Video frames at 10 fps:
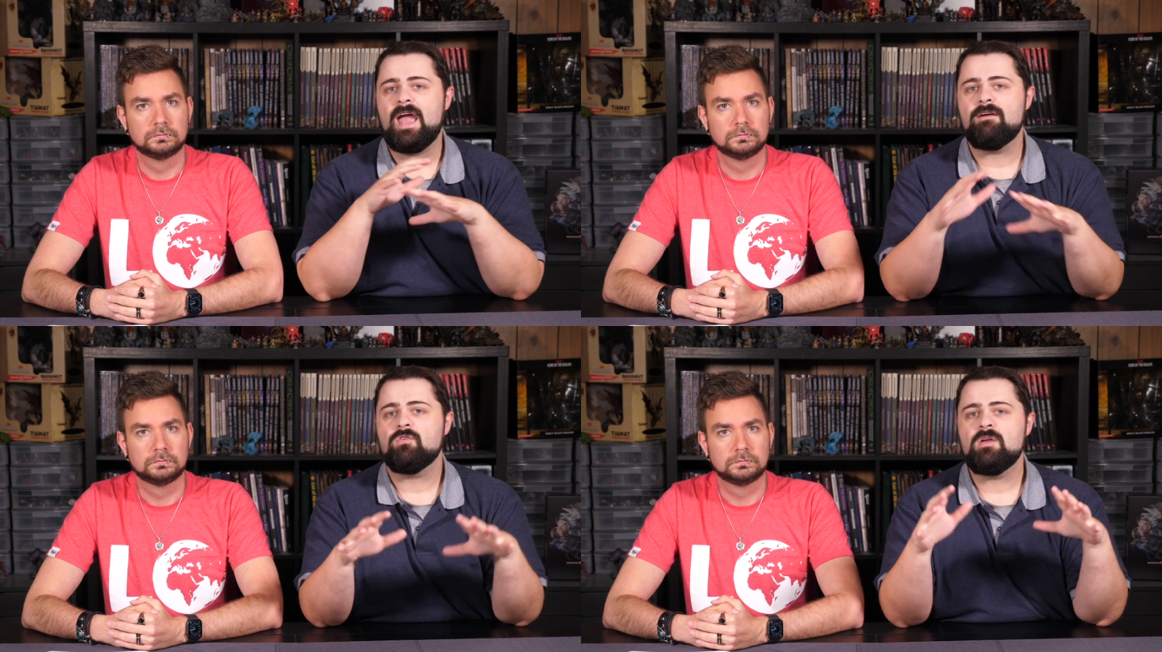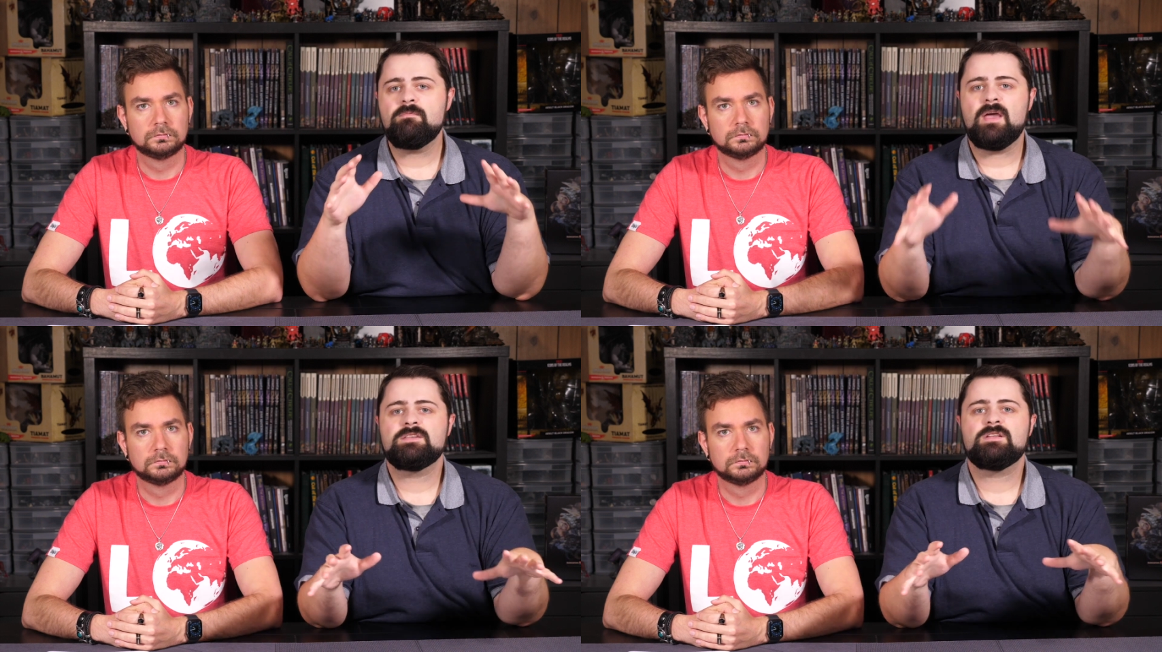Speaker 1: every
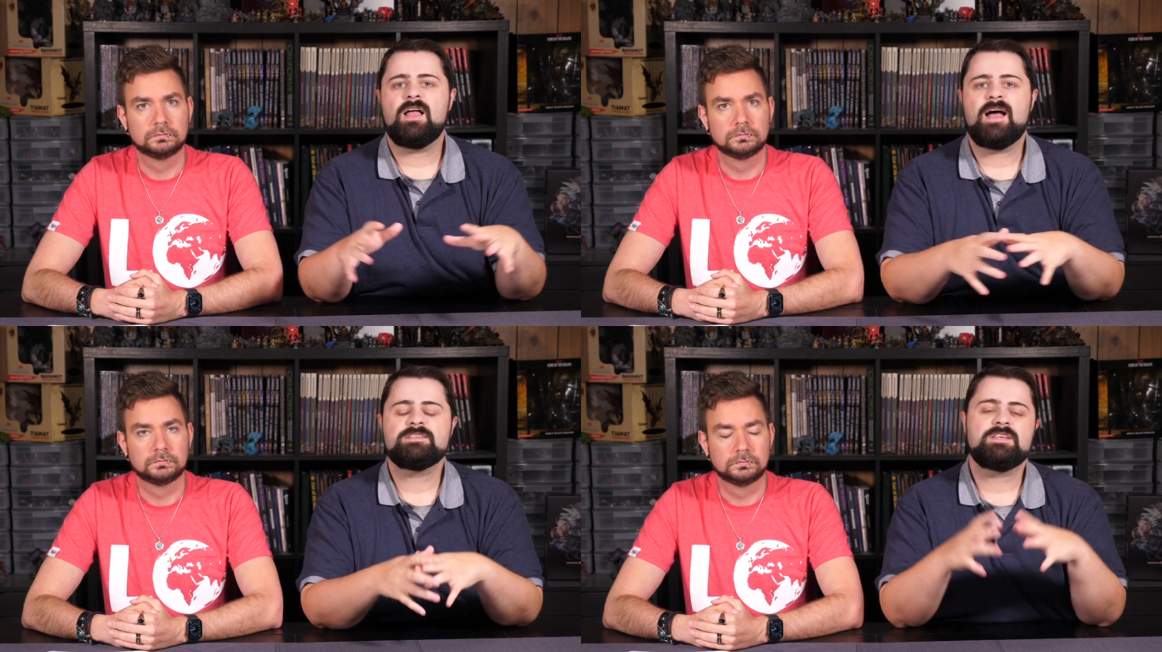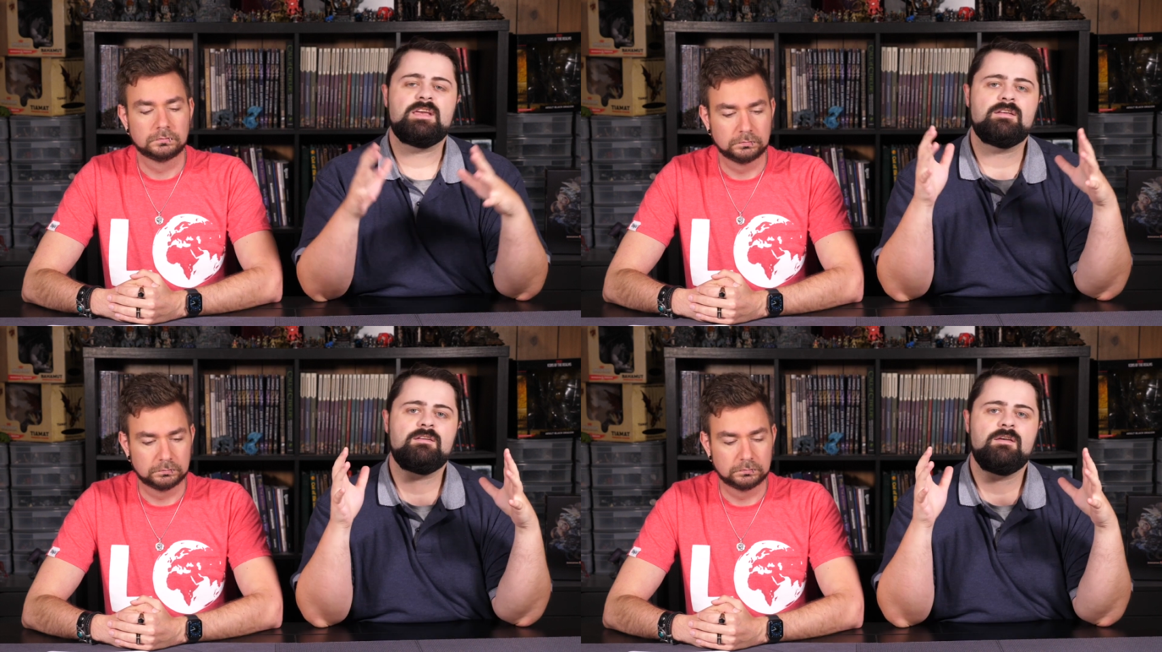base class
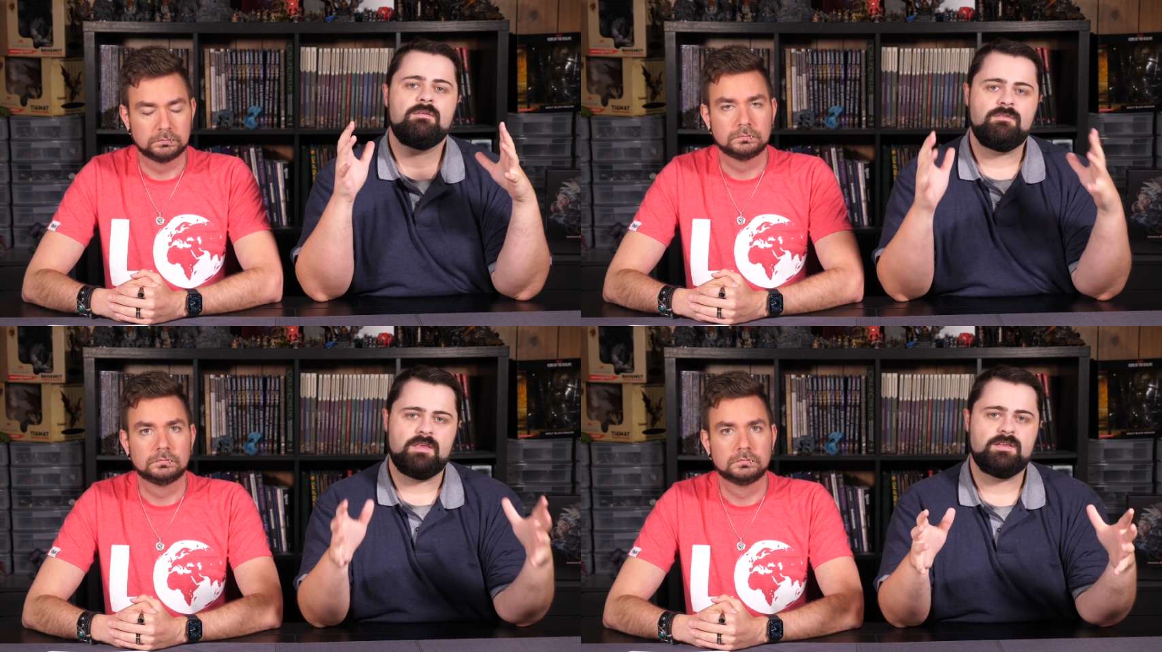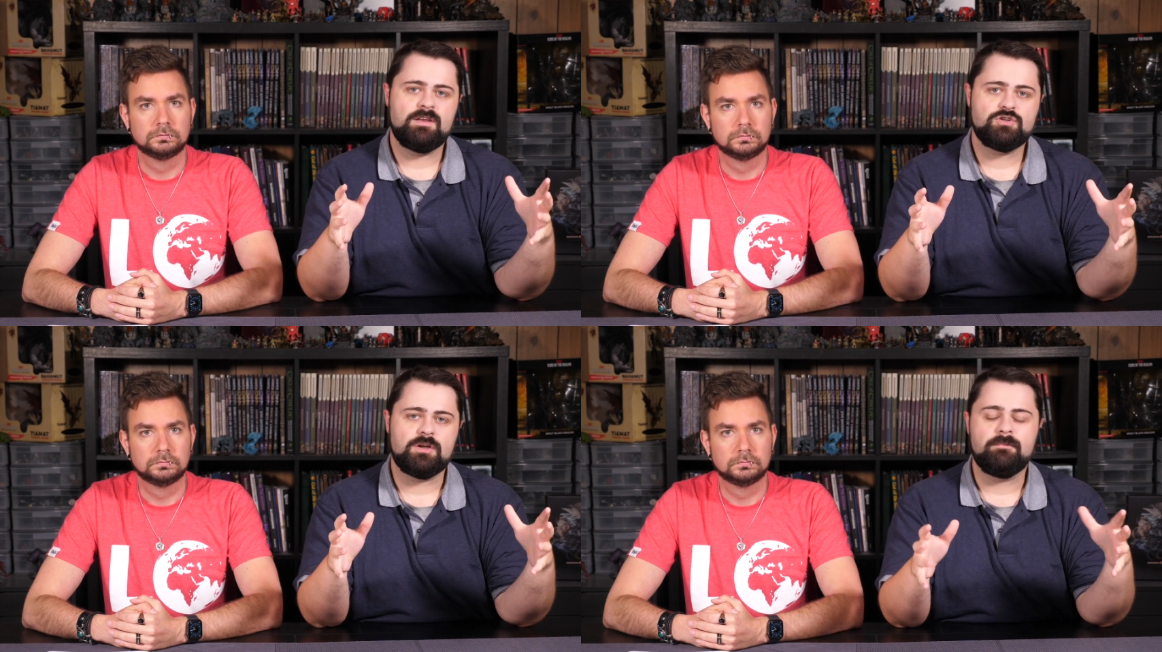in fifth
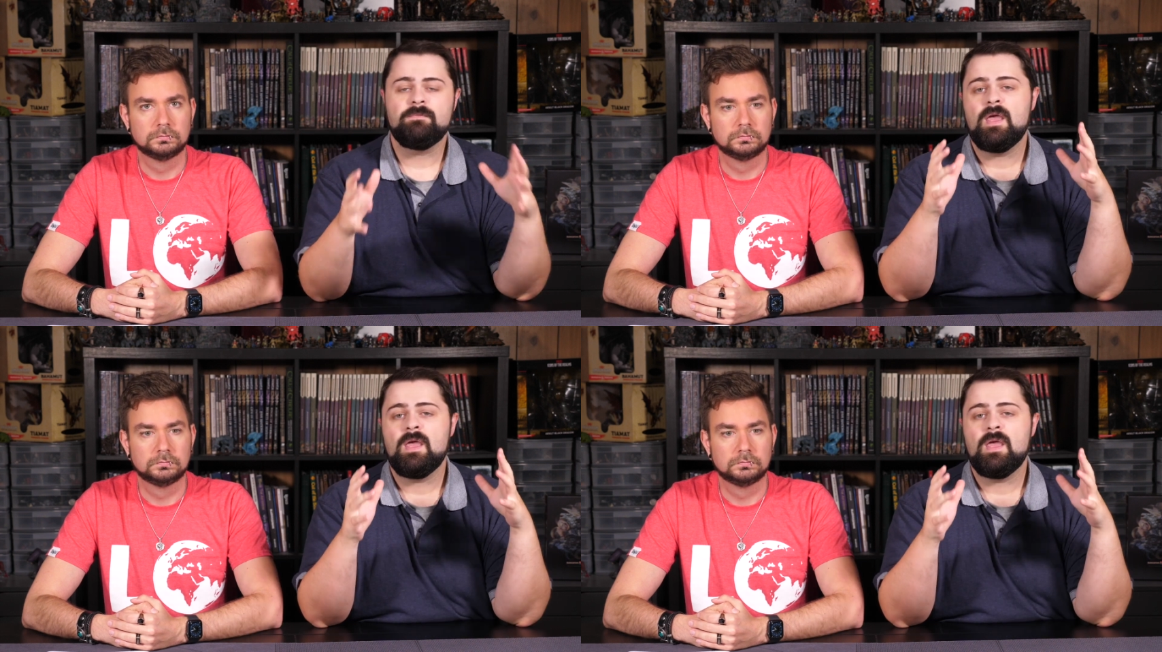edition.